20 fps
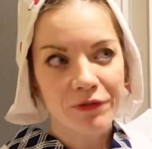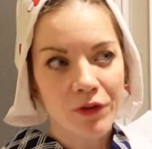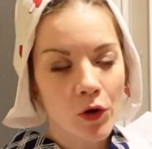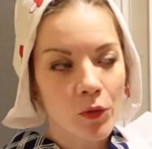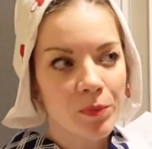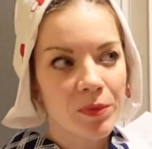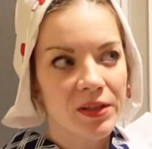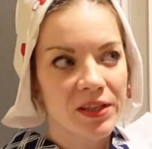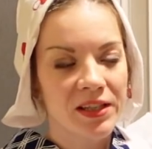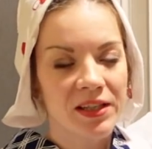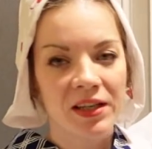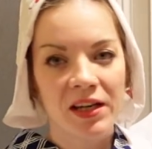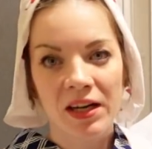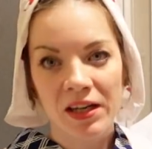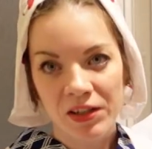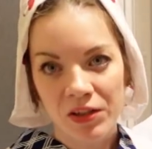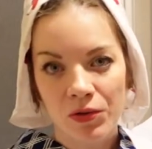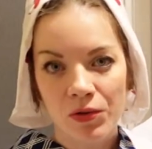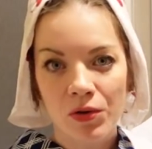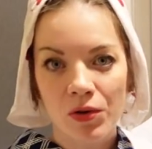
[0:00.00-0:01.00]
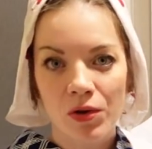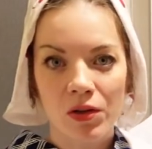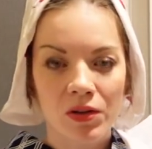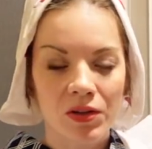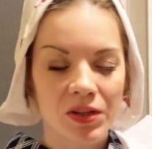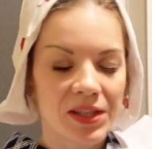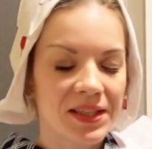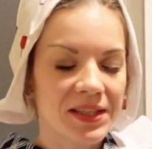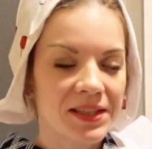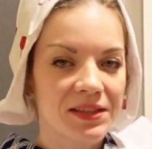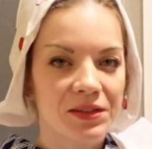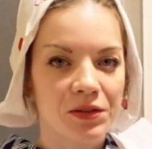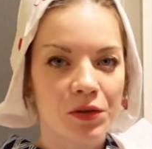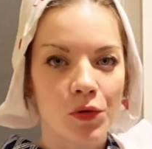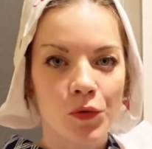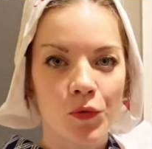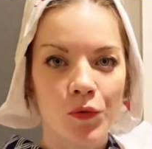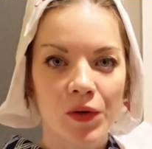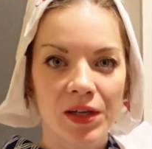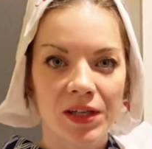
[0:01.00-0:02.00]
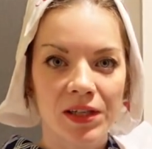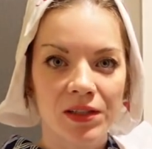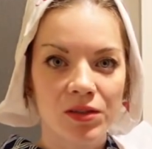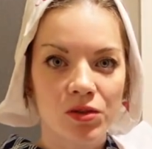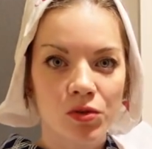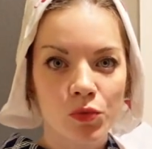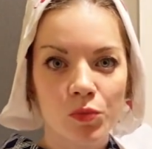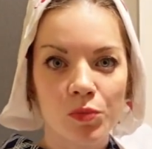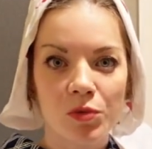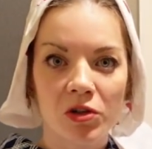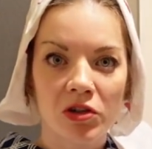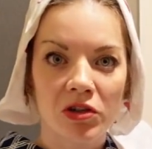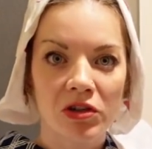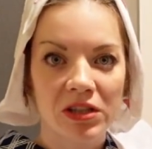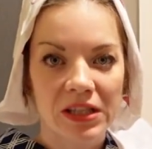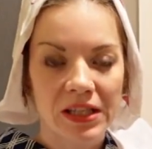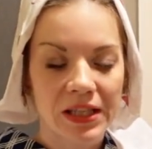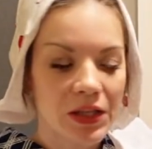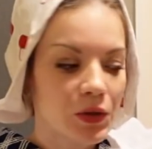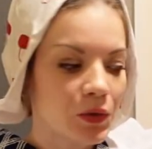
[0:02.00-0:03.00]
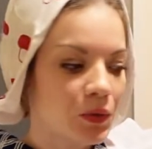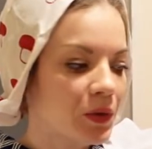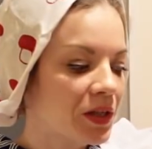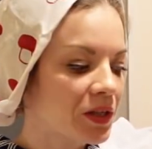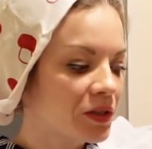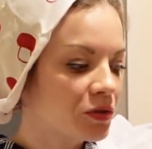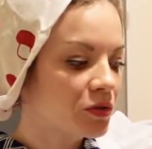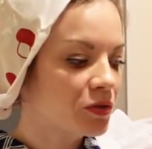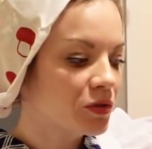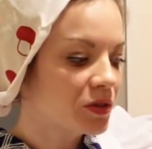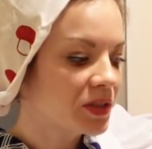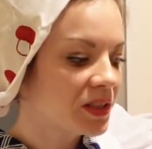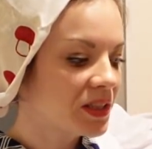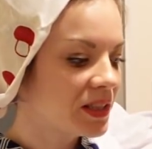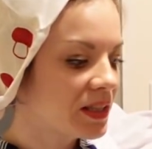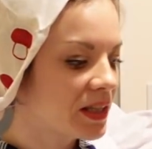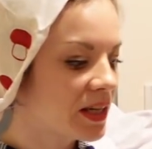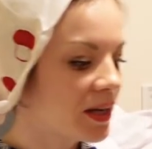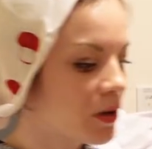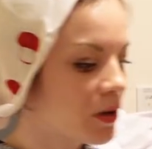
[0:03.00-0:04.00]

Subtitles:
opening and your collar is already super yellow and dirty, I